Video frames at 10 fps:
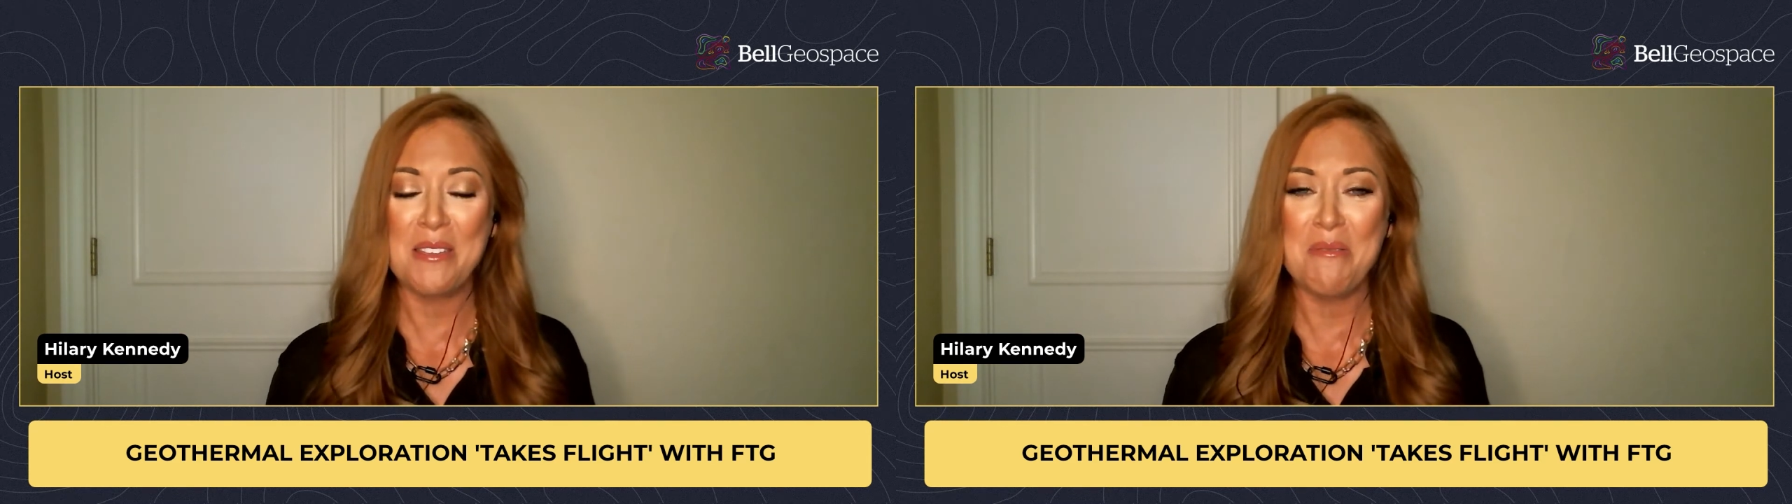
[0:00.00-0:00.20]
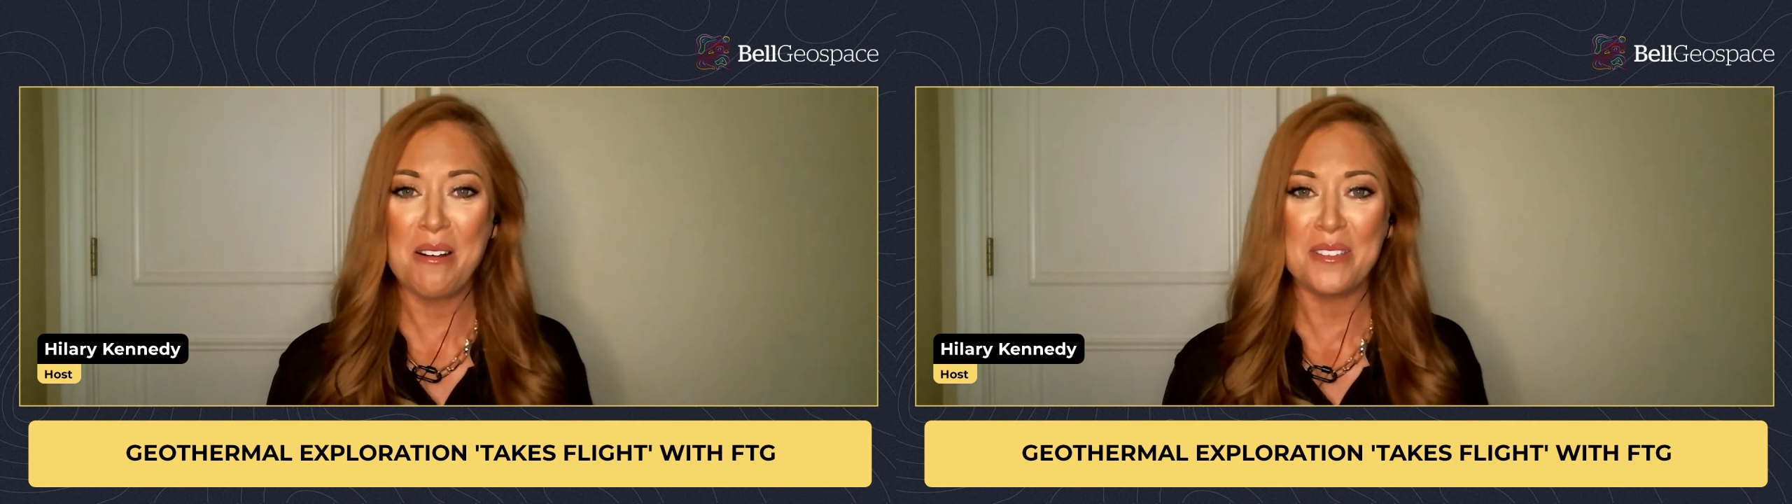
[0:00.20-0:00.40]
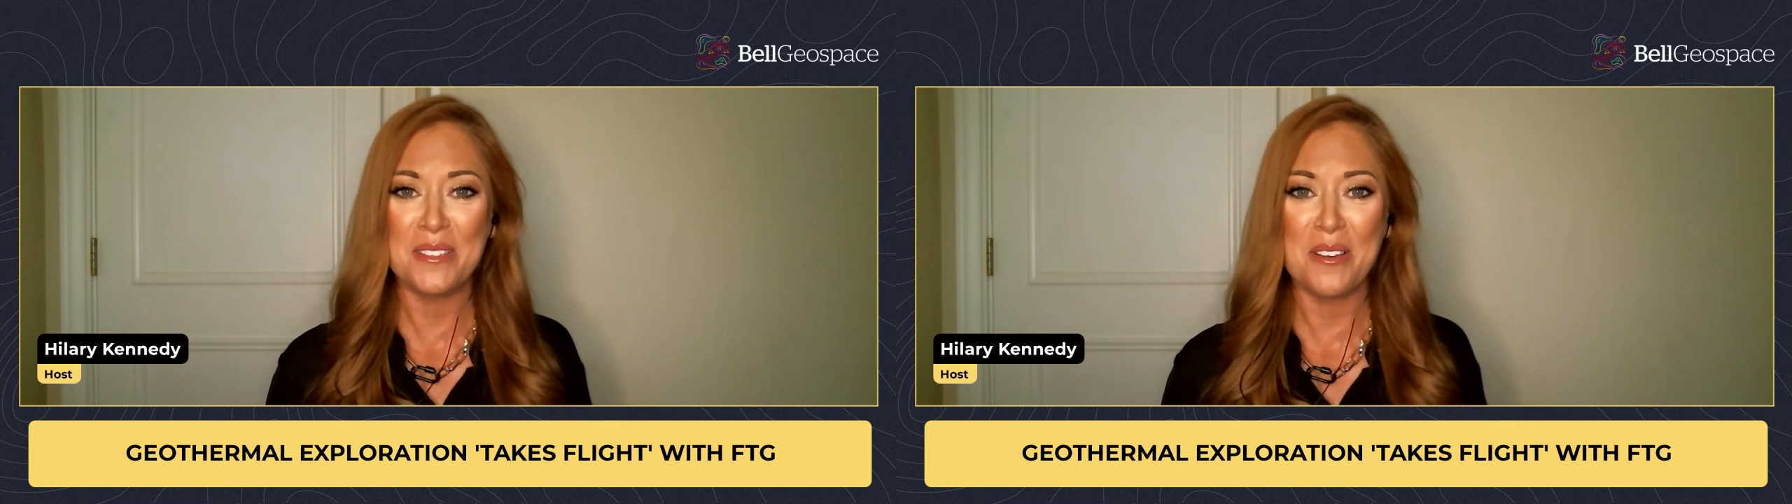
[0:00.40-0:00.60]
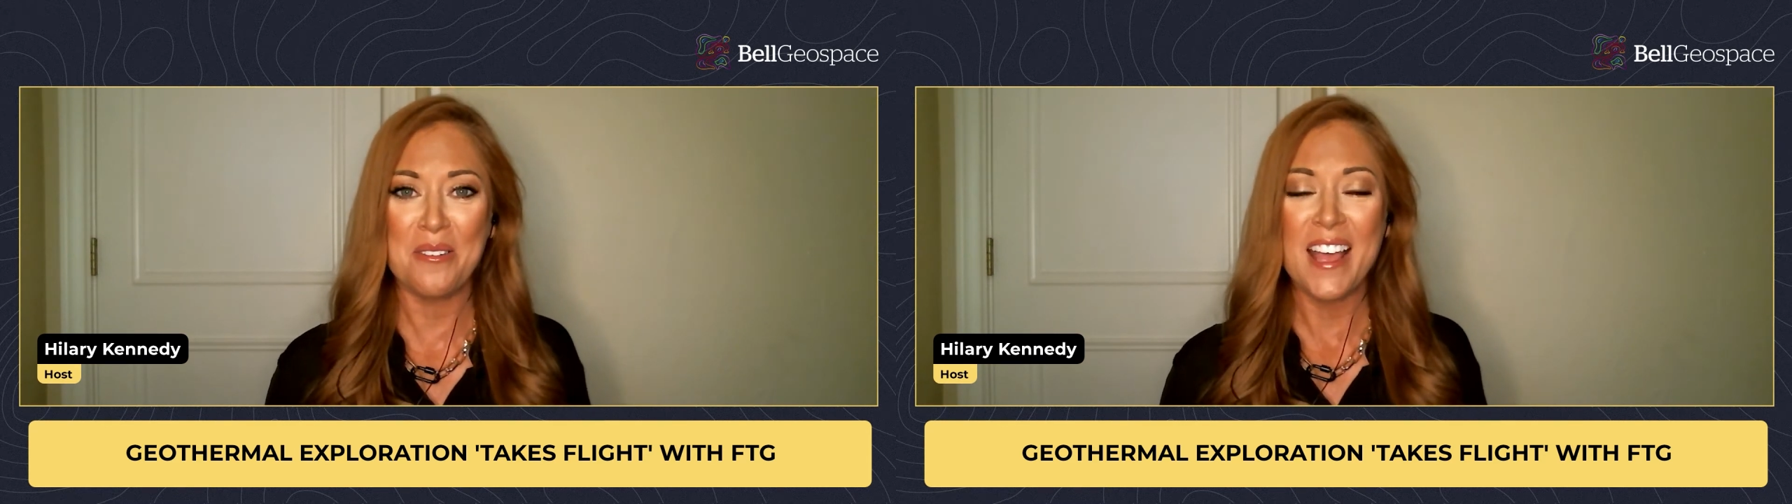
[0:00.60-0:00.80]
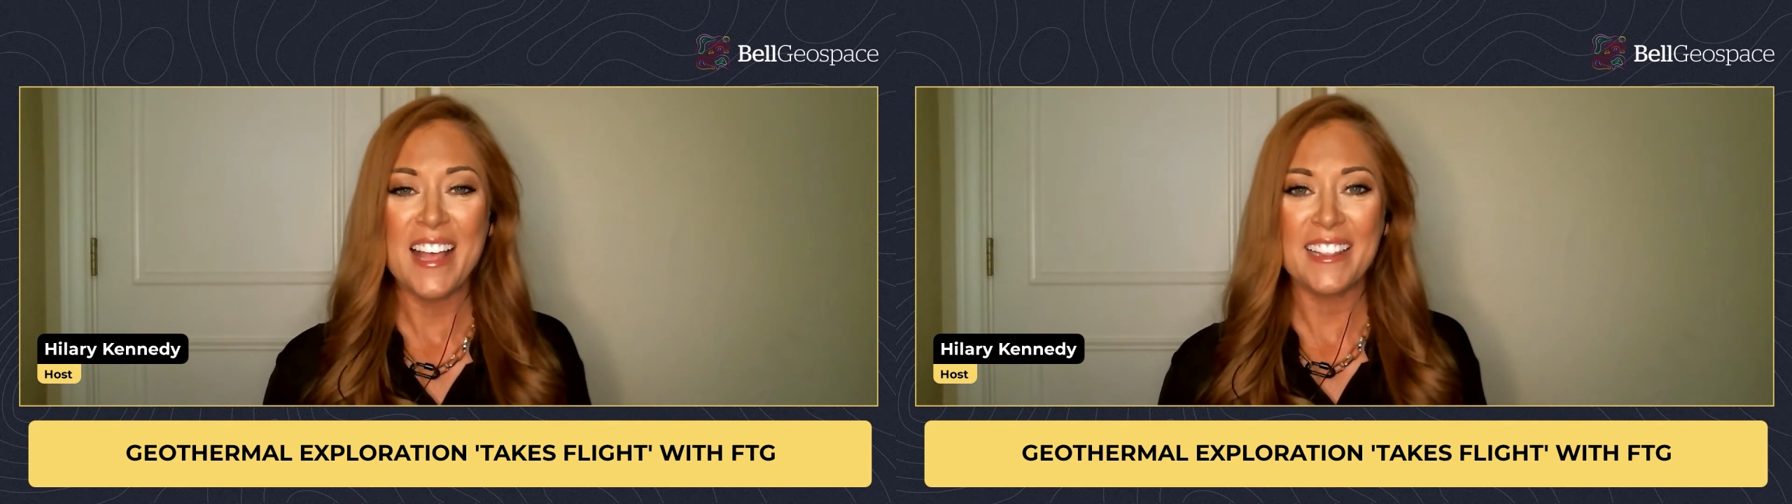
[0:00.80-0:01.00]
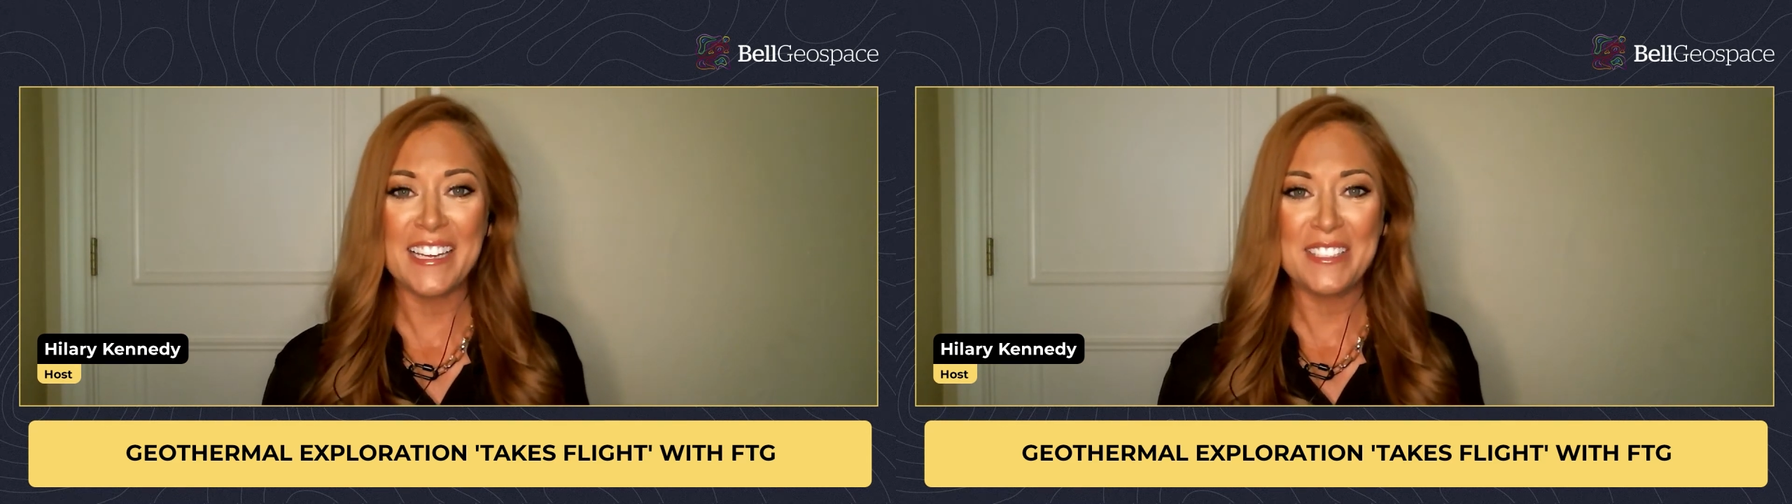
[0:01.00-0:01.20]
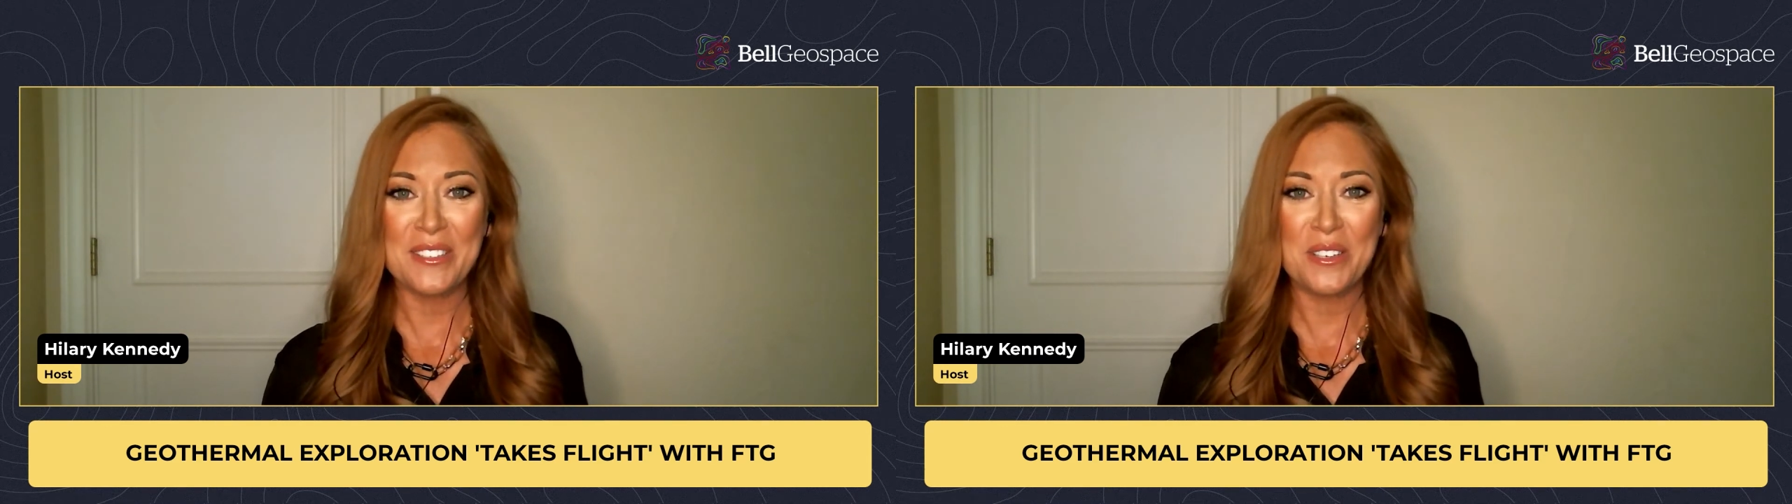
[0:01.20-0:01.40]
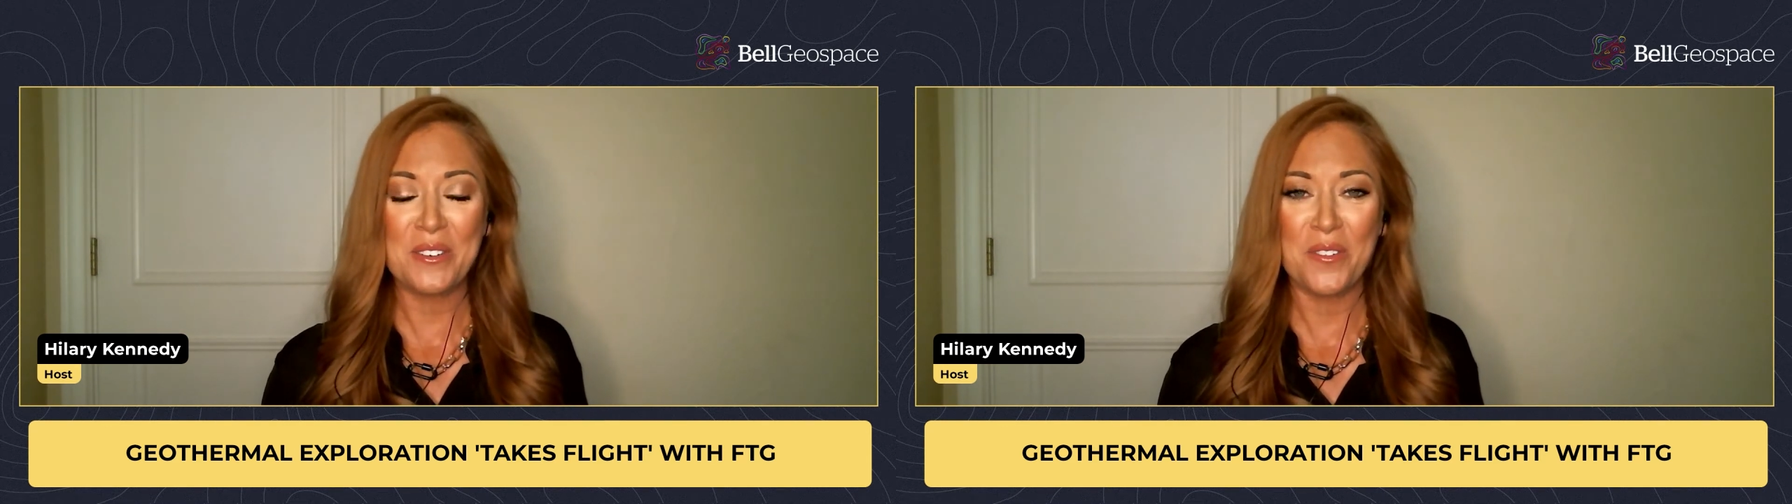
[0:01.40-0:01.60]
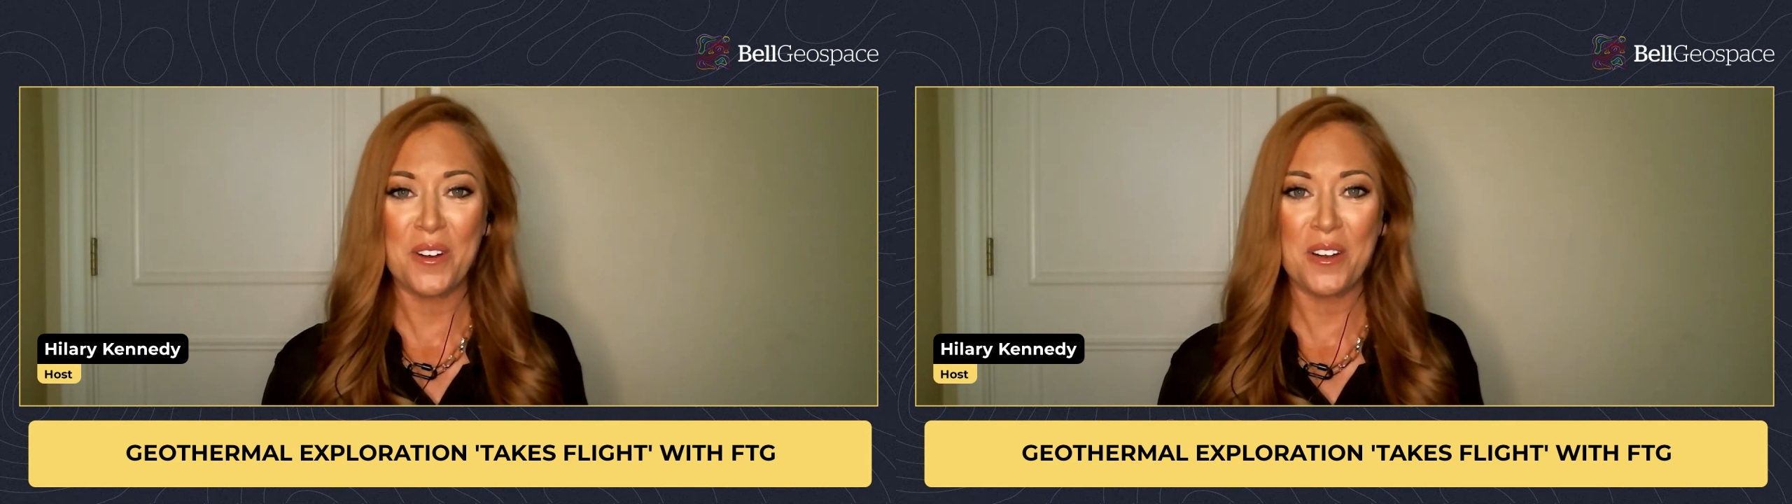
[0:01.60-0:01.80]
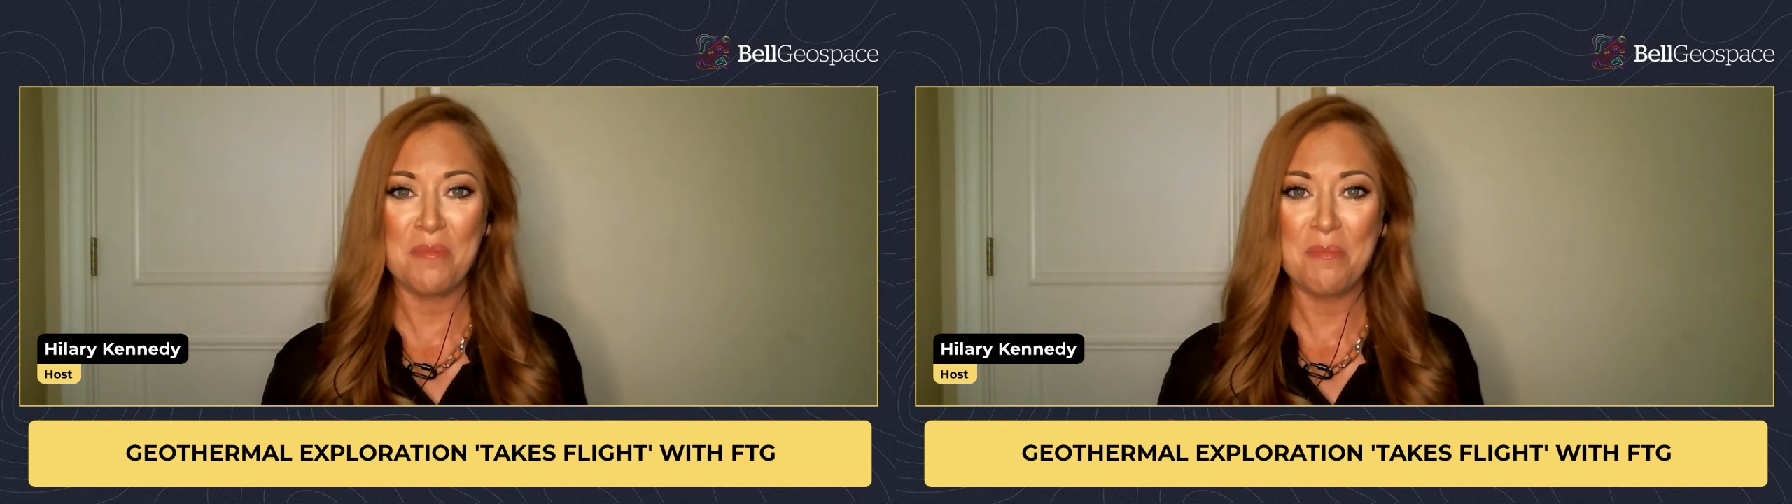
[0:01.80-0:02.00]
you also like to look for